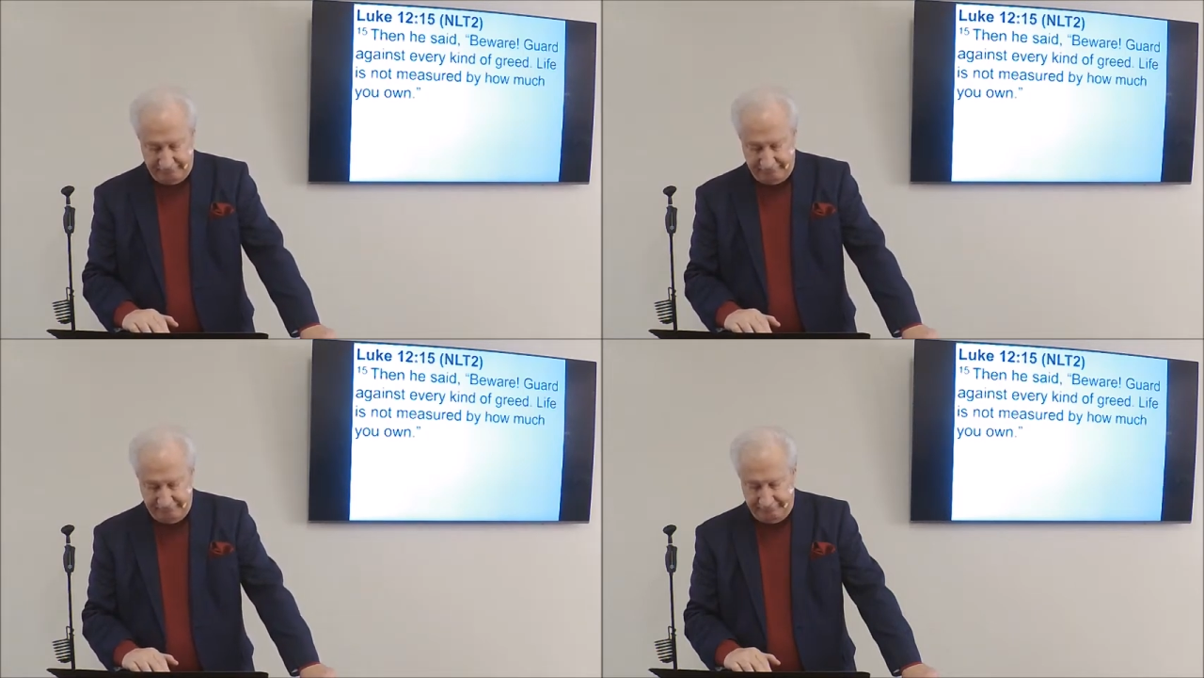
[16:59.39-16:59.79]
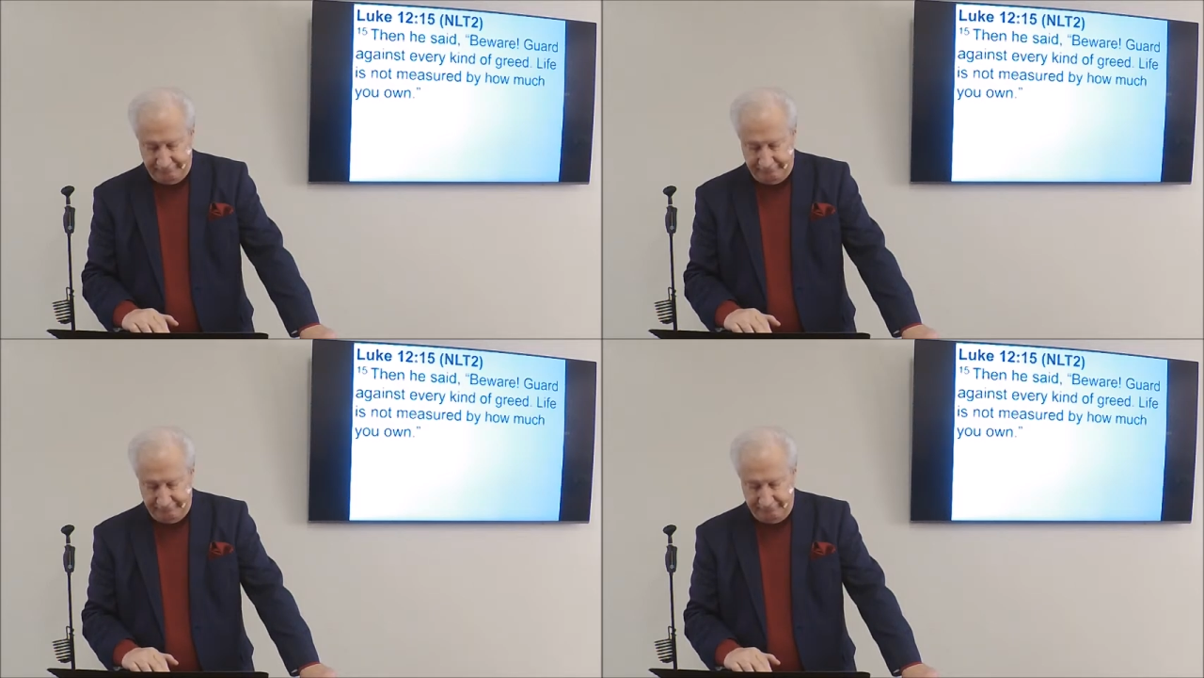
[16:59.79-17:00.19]

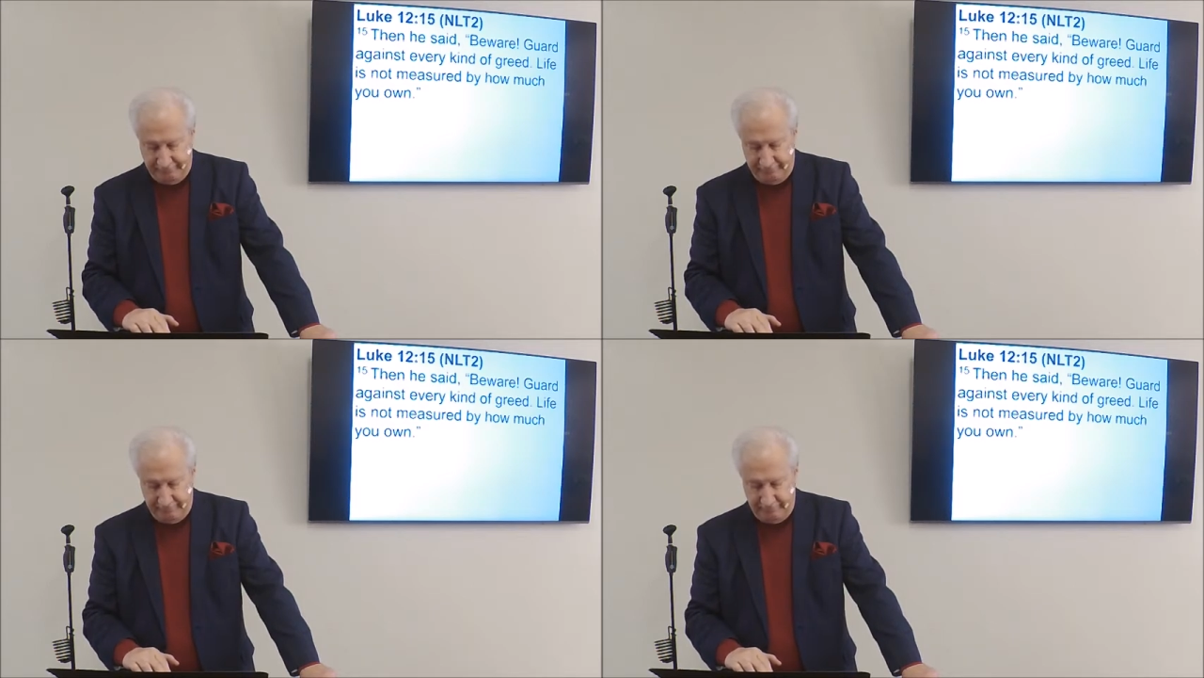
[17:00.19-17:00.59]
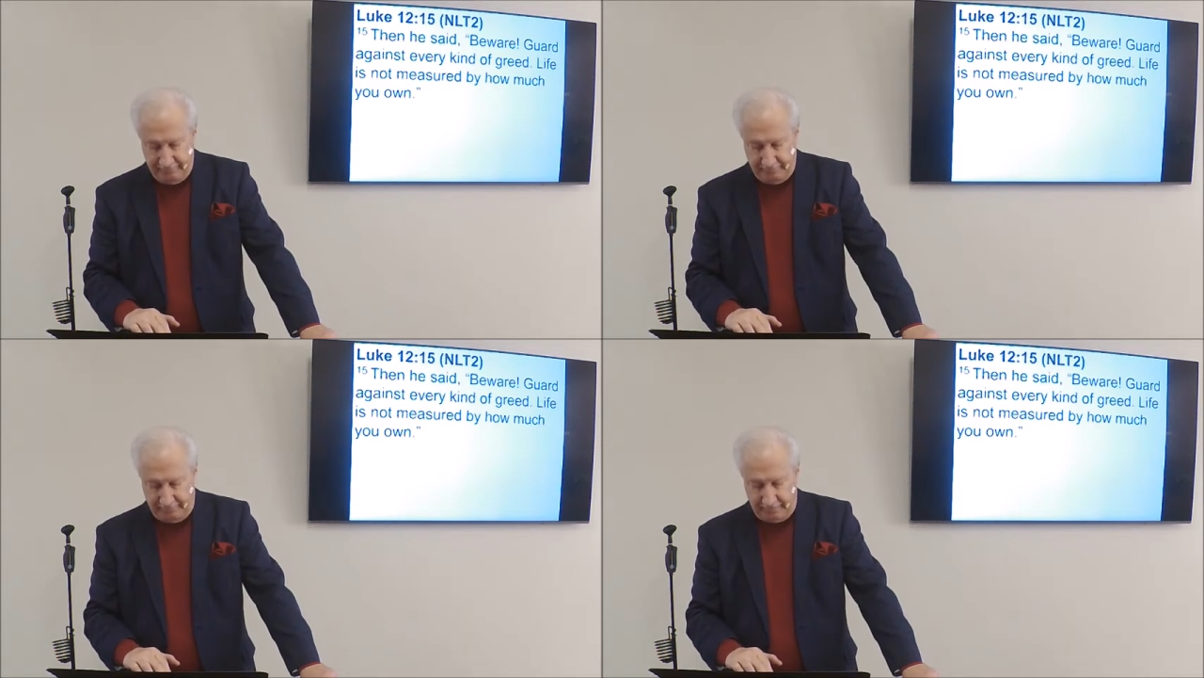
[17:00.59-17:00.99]

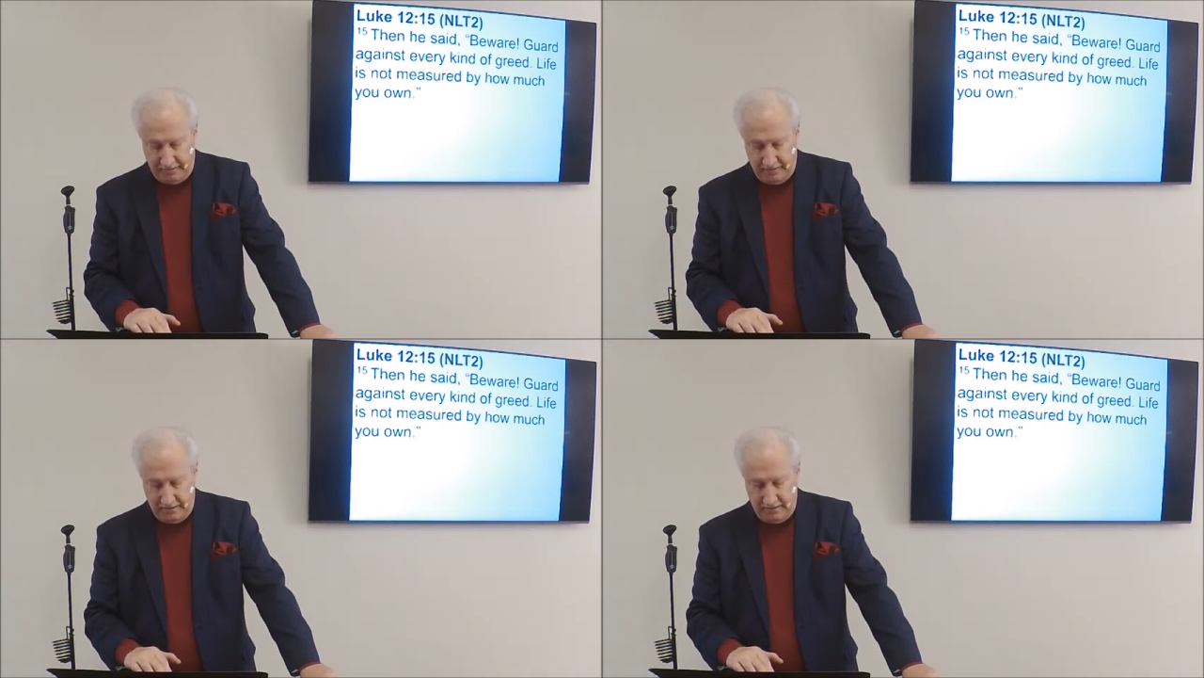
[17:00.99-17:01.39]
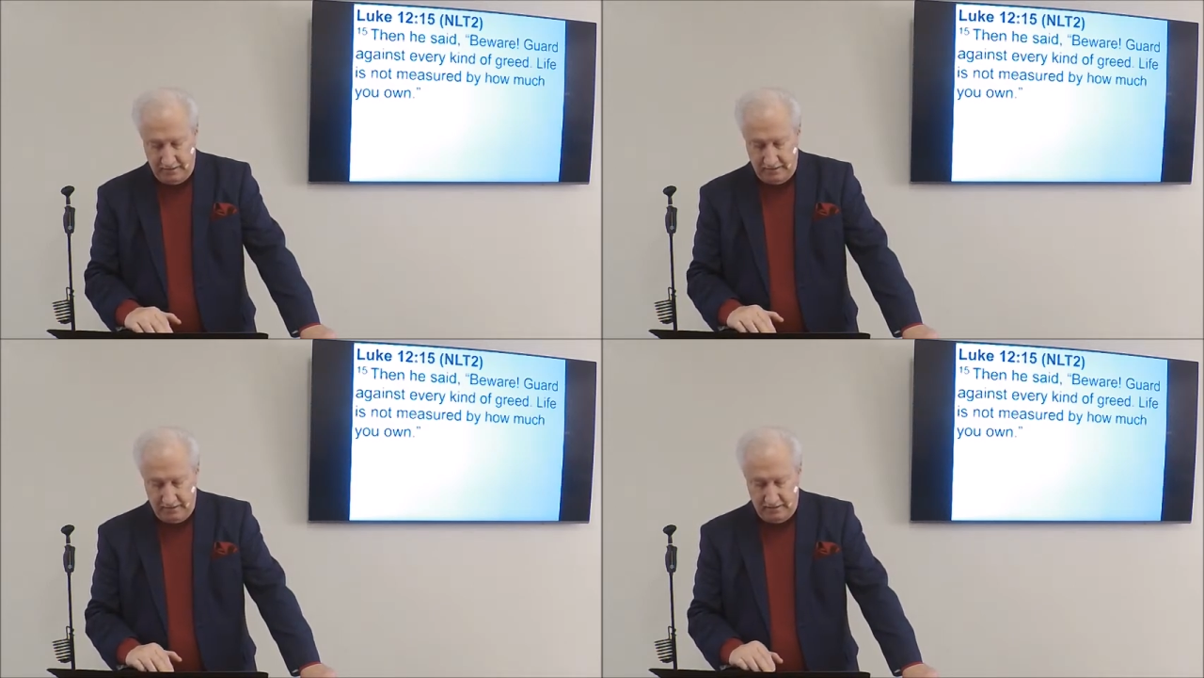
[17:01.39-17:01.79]

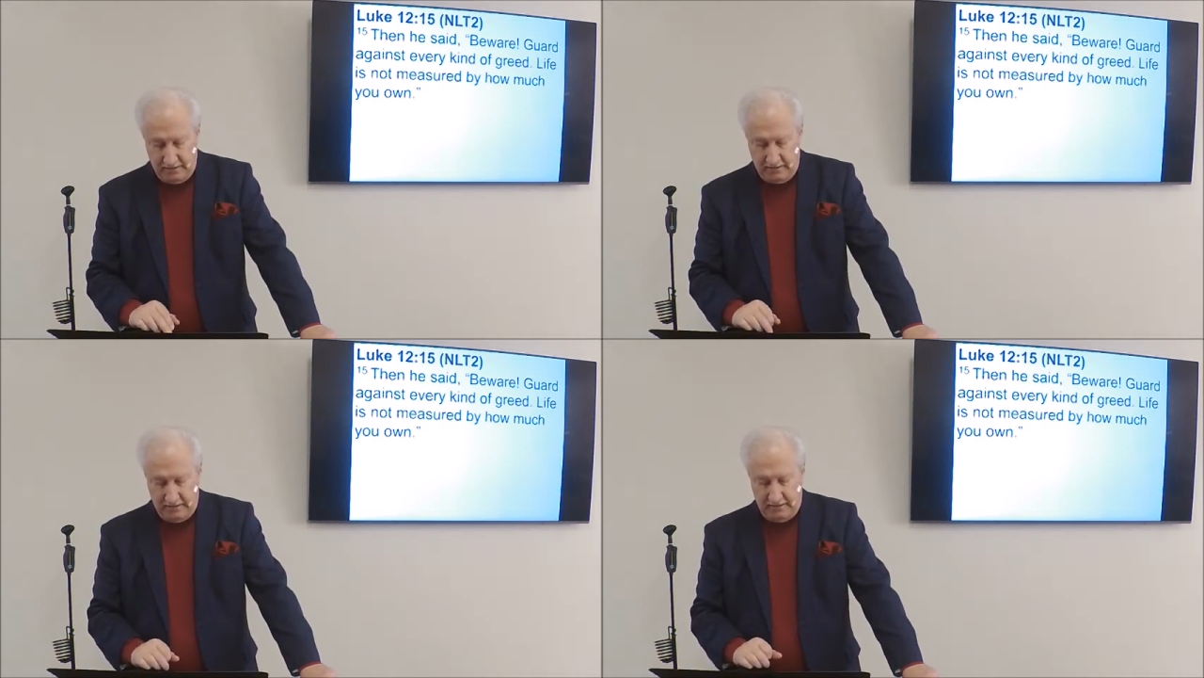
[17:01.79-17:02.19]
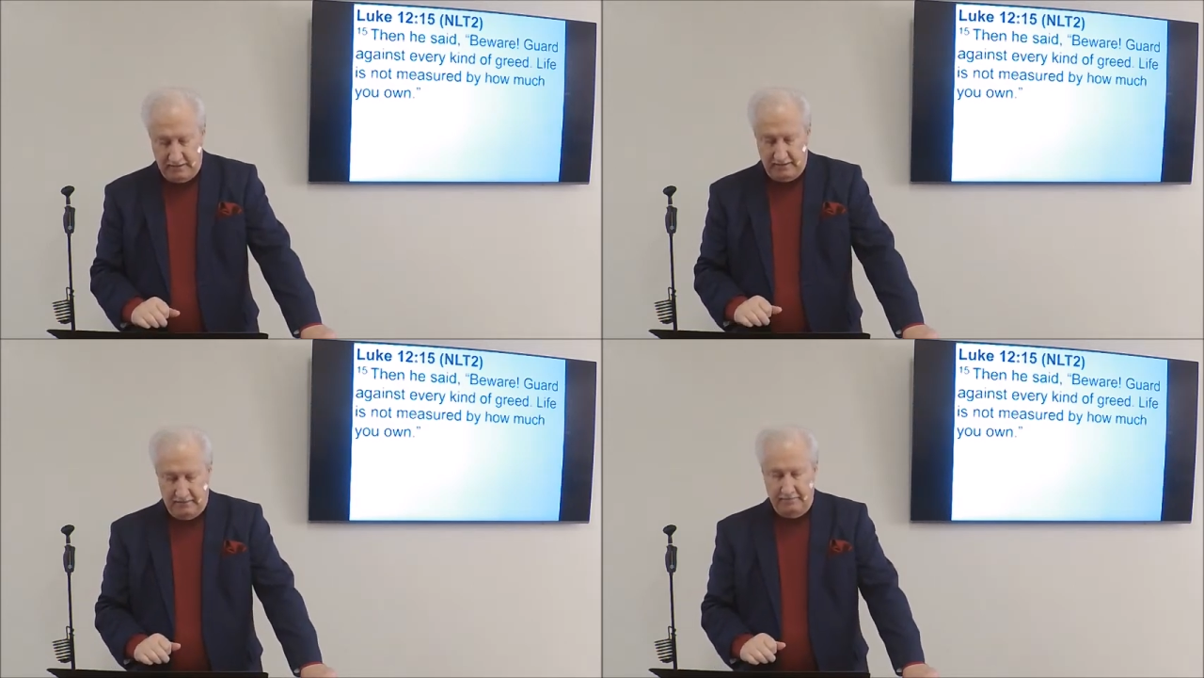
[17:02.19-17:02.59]

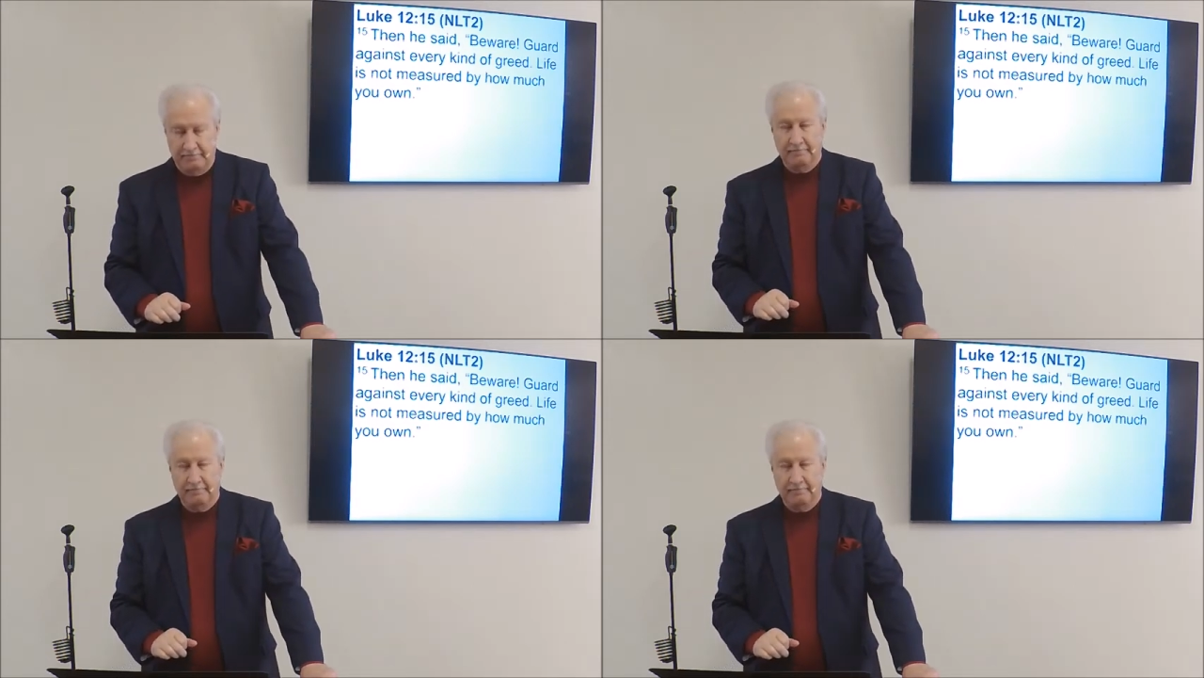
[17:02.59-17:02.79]
Nobody speaks.